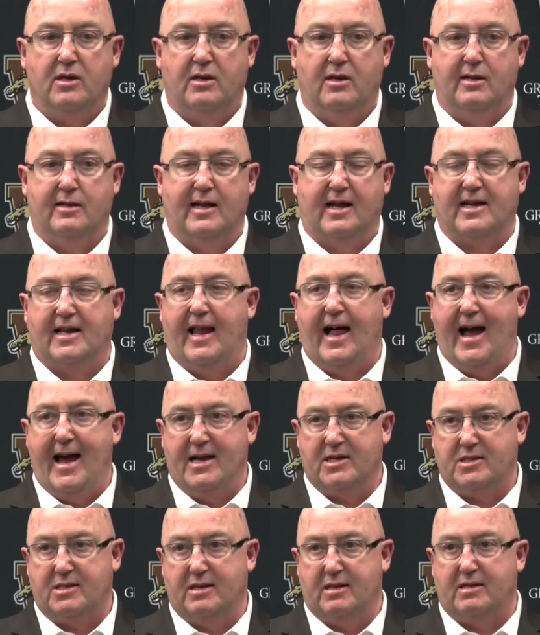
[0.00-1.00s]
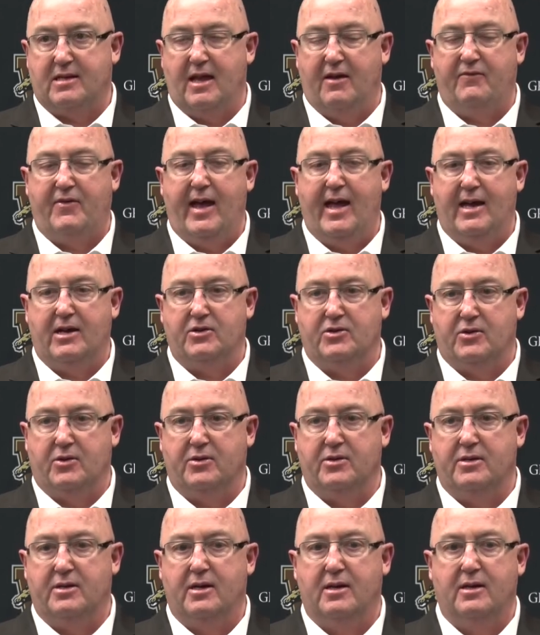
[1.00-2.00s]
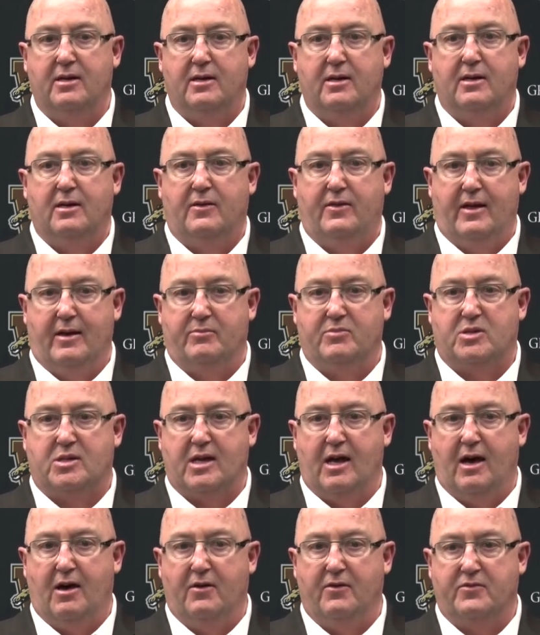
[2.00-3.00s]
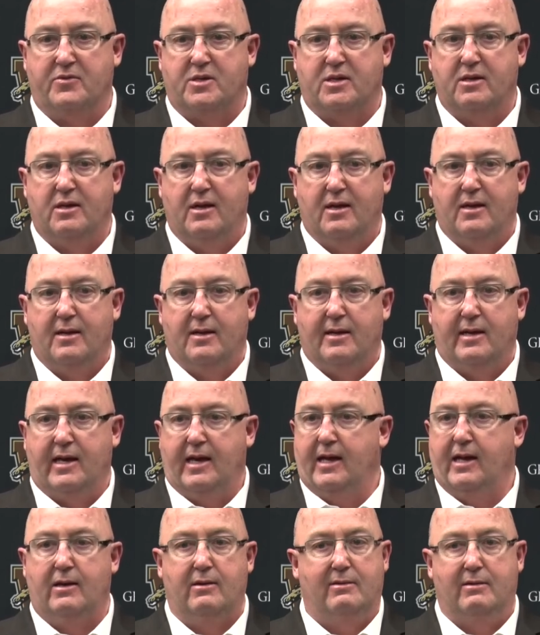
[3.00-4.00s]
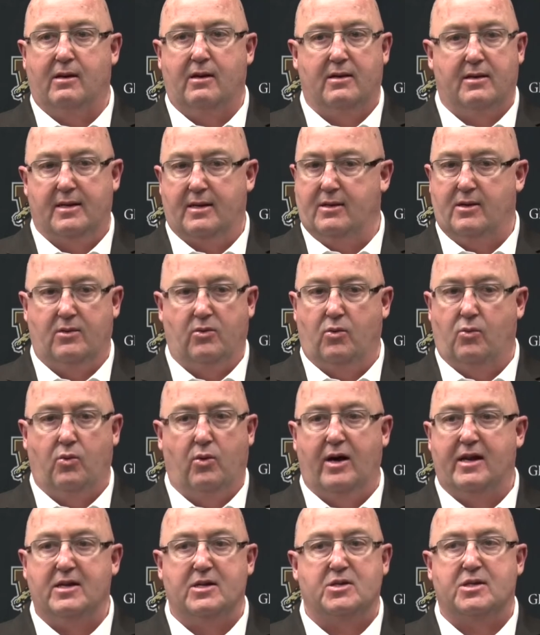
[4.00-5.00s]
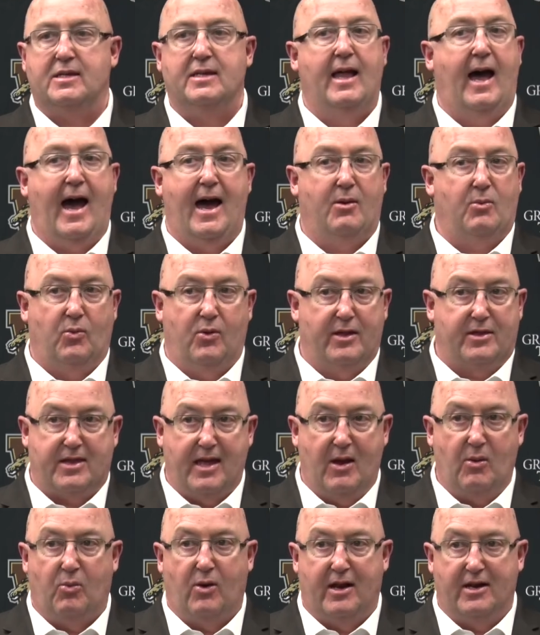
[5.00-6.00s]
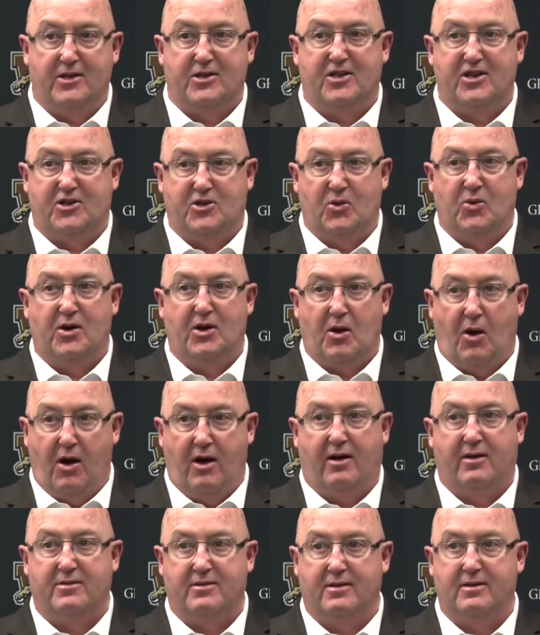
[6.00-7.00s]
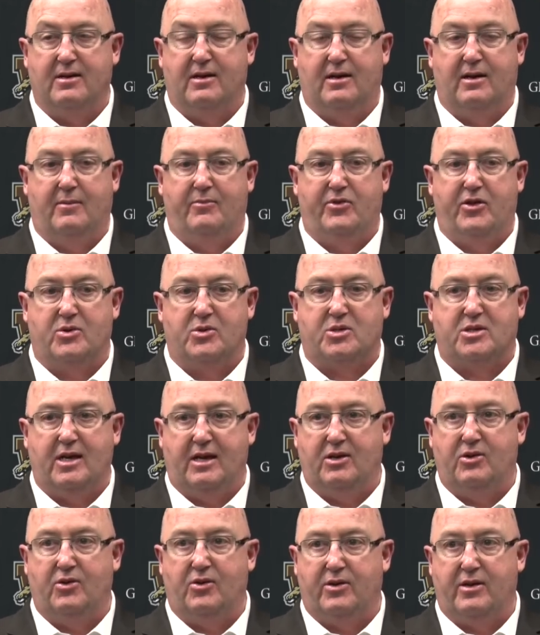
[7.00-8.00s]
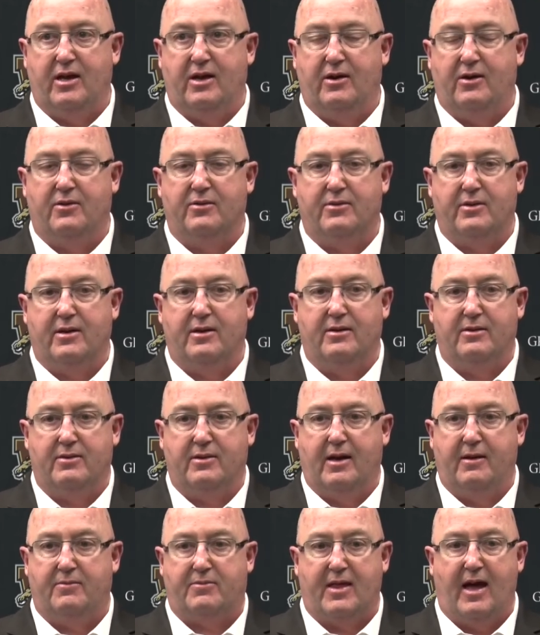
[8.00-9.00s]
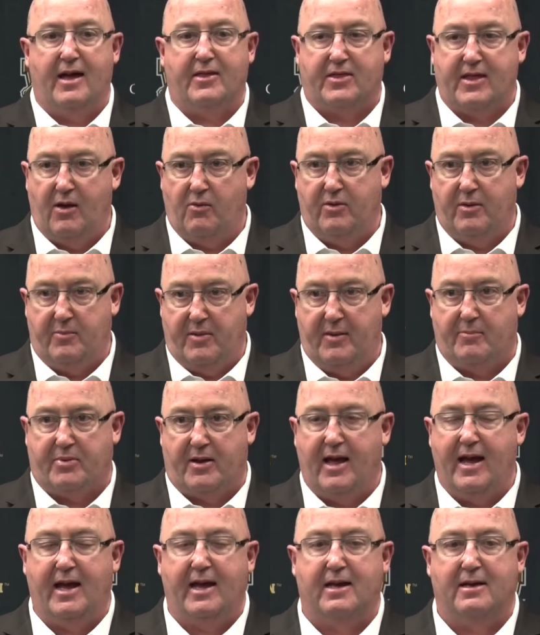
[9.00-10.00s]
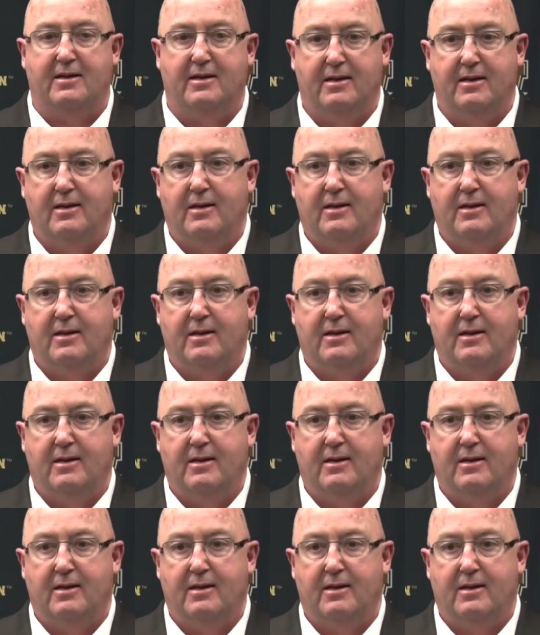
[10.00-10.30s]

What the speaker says: and the class that they've handled themselves in what is not what they wanted to do at all, their senior year. They thought they would be playing